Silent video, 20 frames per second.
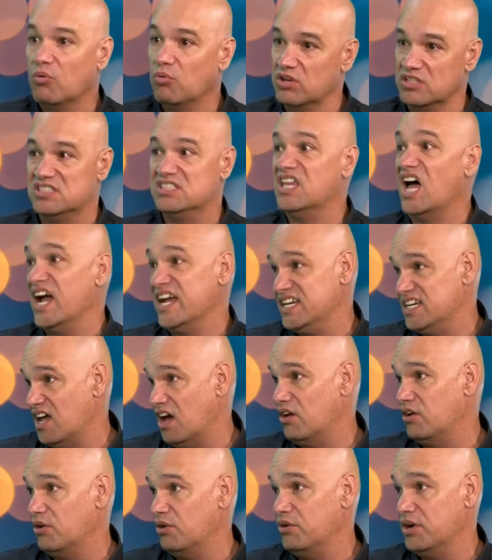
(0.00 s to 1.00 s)
was dying
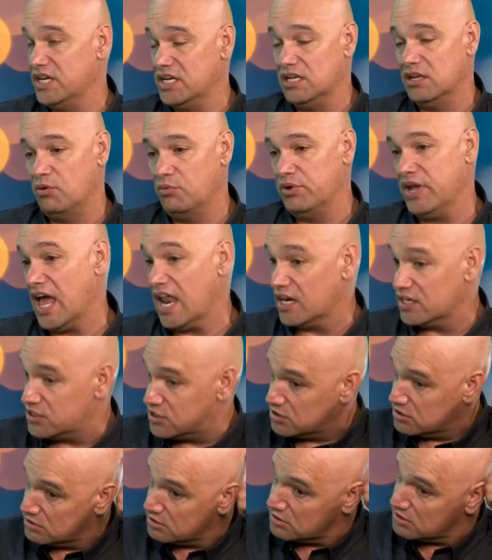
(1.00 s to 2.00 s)
down already. The
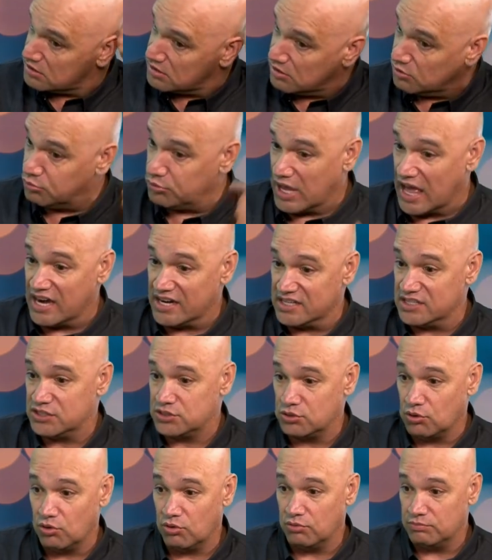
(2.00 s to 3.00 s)
reality reality
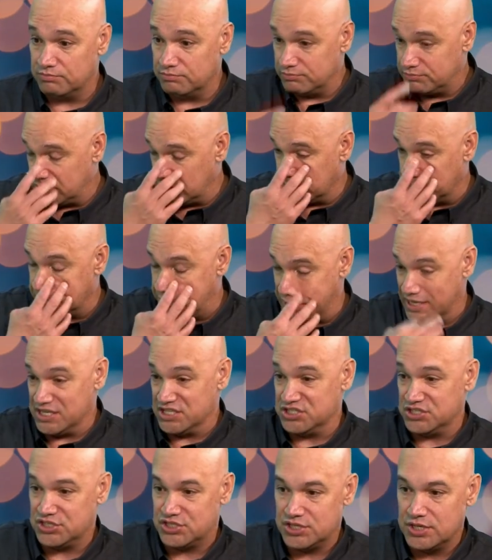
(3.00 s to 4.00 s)
show, you know,
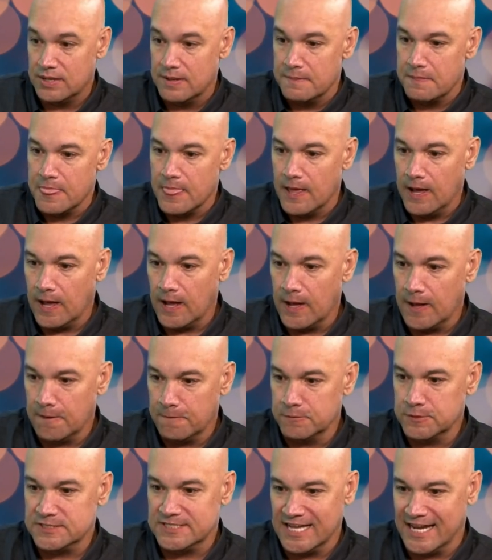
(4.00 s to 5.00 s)
binge, yeah. um,
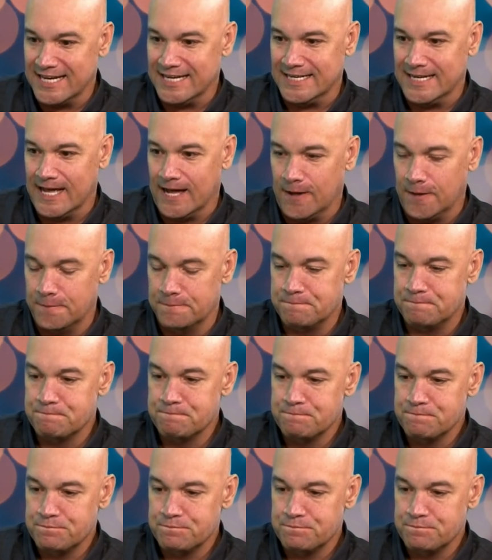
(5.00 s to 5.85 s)
was dying down.